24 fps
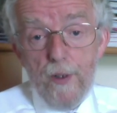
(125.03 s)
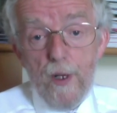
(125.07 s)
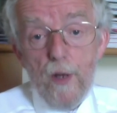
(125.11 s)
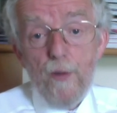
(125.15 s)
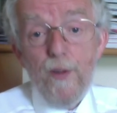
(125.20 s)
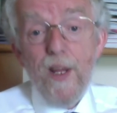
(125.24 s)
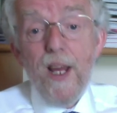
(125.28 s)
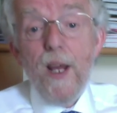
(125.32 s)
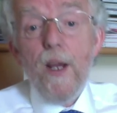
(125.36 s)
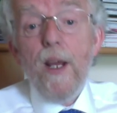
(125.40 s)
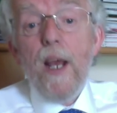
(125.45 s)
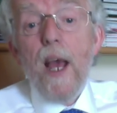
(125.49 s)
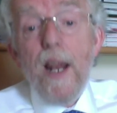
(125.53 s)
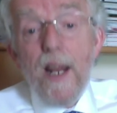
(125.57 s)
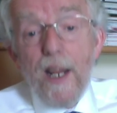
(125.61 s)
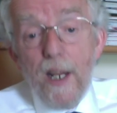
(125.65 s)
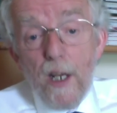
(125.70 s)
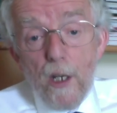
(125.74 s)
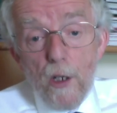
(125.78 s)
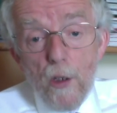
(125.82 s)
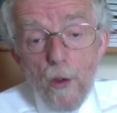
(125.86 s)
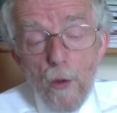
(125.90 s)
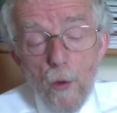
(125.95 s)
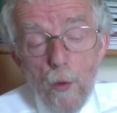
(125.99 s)
Now they can
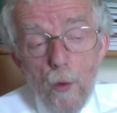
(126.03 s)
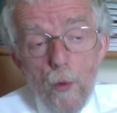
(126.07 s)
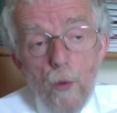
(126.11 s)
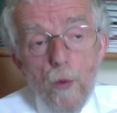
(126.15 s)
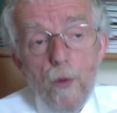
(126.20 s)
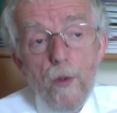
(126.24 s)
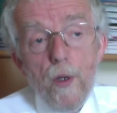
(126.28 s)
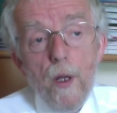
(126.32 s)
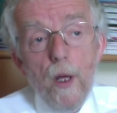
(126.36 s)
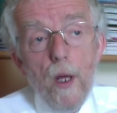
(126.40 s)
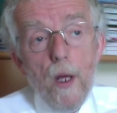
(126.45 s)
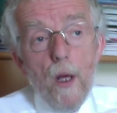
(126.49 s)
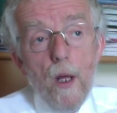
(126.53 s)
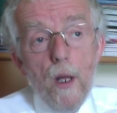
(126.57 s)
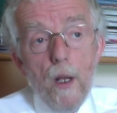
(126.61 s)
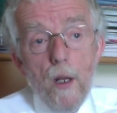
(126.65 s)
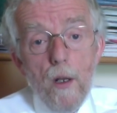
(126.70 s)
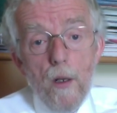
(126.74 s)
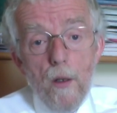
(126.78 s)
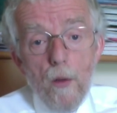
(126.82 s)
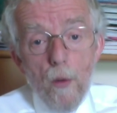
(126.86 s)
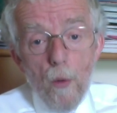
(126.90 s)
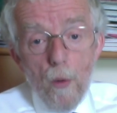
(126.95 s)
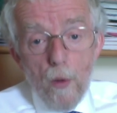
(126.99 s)
include
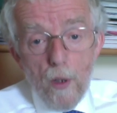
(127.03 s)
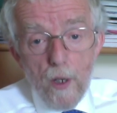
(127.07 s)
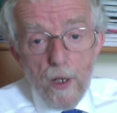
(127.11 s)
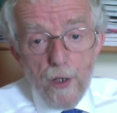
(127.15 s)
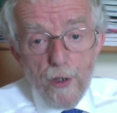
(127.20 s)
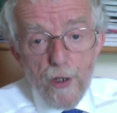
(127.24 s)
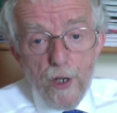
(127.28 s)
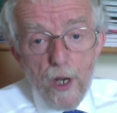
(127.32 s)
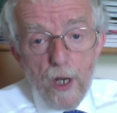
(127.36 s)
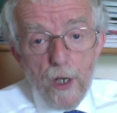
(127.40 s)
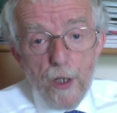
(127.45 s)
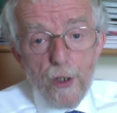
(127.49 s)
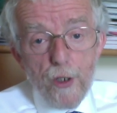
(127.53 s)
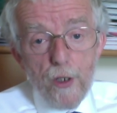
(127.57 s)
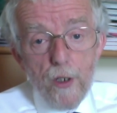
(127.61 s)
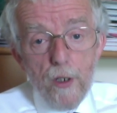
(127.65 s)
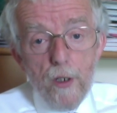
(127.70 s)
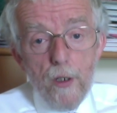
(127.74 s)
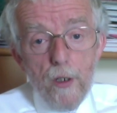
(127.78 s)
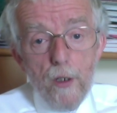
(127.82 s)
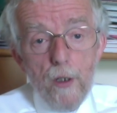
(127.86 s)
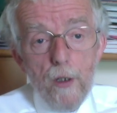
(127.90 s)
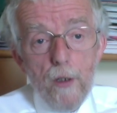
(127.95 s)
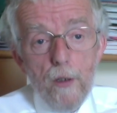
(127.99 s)
local
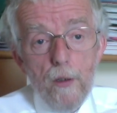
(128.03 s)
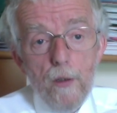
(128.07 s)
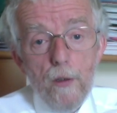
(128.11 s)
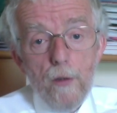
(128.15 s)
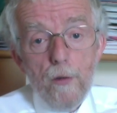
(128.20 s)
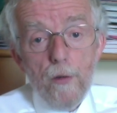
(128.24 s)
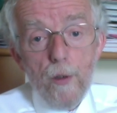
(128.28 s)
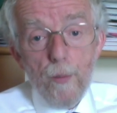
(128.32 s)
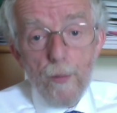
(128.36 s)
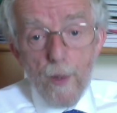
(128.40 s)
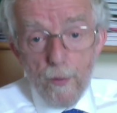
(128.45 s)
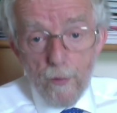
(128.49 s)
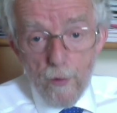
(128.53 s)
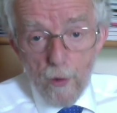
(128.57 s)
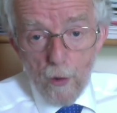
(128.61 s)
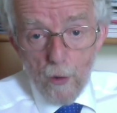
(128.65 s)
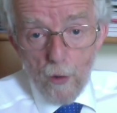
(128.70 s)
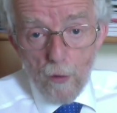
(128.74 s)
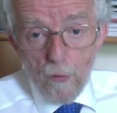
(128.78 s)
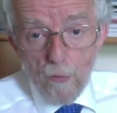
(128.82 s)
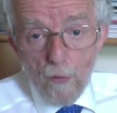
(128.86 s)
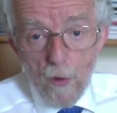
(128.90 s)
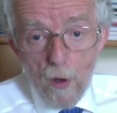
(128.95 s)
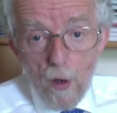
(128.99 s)
injection, sometimes
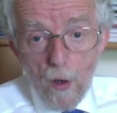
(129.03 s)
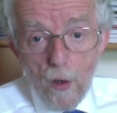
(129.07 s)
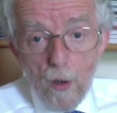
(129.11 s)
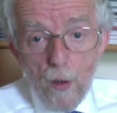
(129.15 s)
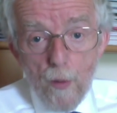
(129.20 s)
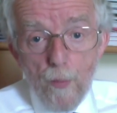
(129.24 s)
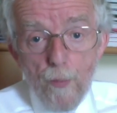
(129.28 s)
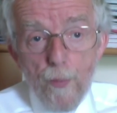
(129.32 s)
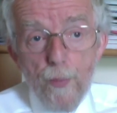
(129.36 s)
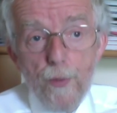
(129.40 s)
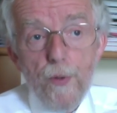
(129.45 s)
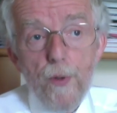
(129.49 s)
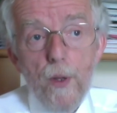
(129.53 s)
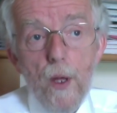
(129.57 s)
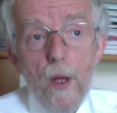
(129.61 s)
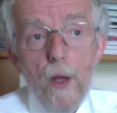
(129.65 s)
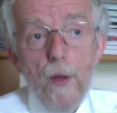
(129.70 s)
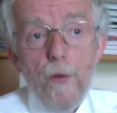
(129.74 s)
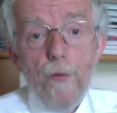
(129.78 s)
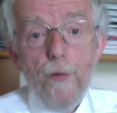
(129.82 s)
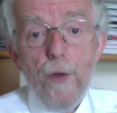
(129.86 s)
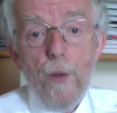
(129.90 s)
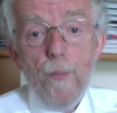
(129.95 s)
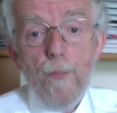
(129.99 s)
local rubs,
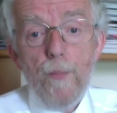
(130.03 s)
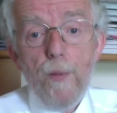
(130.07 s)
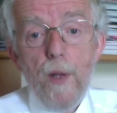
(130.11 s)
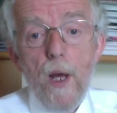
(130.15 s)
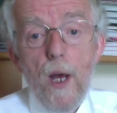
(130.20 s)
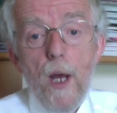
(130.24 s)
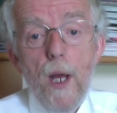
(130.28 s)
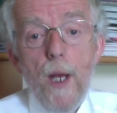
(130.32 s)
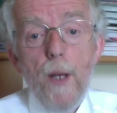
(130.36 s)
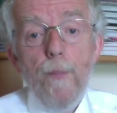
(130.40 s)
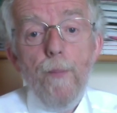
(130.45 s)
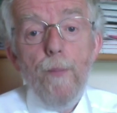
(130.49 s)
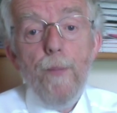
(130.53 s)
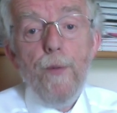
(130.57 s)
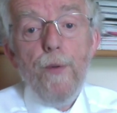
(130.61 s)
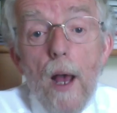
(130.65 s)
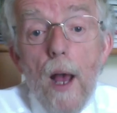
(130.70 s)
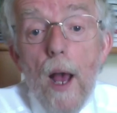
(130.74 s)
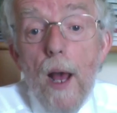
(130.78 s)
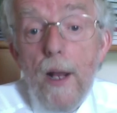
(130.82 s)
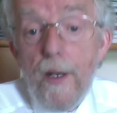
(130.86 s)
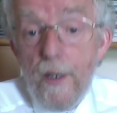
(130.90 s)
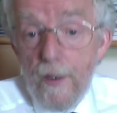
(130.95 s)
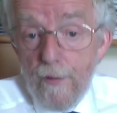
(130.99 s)
sometimes
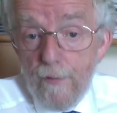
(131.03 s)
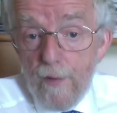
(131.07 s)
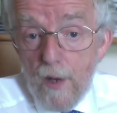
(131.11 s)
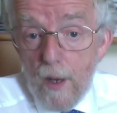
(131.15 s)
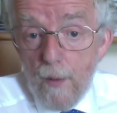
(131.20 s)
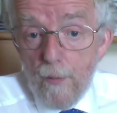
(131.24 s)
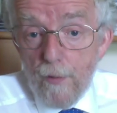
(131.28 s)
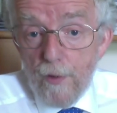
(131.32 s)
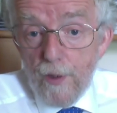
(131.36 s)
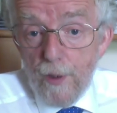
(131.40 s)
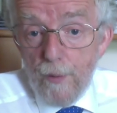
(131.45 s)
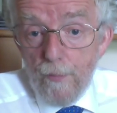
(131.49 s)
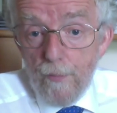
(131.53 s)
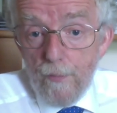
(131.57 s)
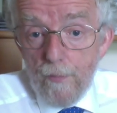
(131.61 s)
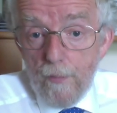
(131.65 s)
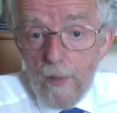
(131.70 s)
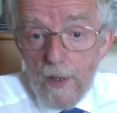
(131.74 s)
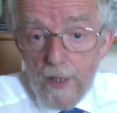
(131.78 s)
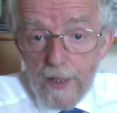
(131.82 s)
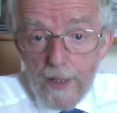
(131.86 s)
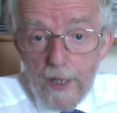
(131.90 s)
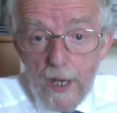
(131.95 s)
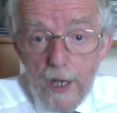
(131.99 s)
anti-inflammatory
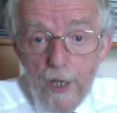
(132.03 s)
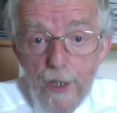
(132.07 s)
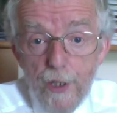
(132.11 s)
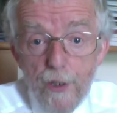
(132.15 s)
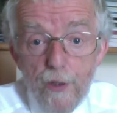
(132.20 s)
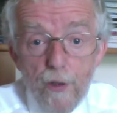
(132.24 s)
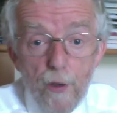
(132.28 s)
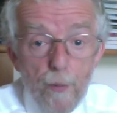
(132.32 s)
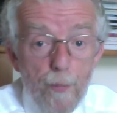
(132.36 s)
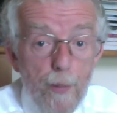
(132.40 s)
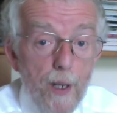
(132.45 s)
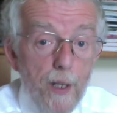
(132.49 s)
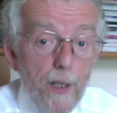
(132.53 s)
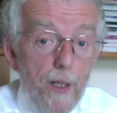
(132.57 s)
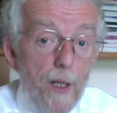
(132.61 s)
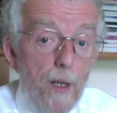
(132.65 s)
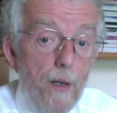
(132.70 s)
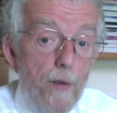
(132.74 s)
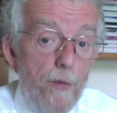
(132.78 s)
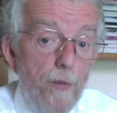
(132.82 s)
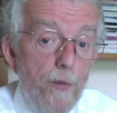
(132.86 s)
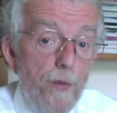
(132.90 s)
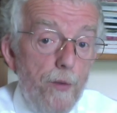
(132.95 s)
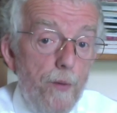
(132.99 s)
medication or
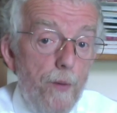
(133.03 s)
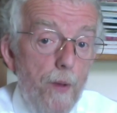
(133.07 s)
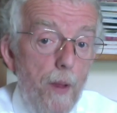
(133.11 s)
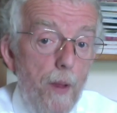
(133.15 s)
painkillers.